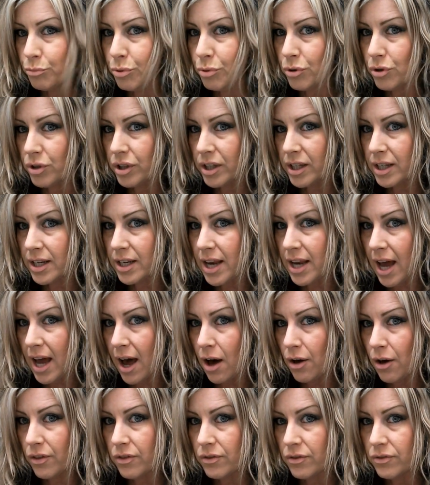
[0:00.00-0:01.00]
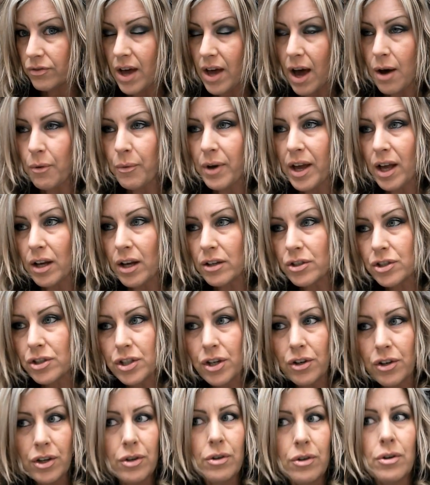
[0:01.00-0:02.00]
pull it out. That way I'll
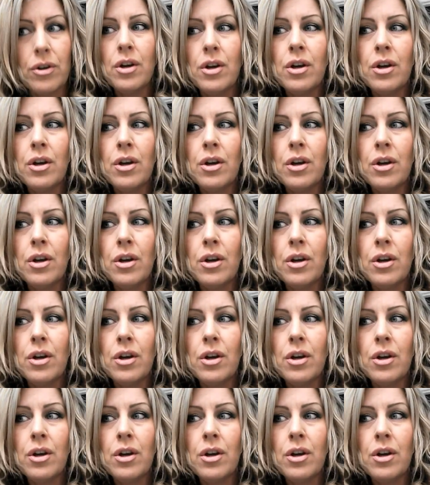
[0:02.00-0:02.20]
show you.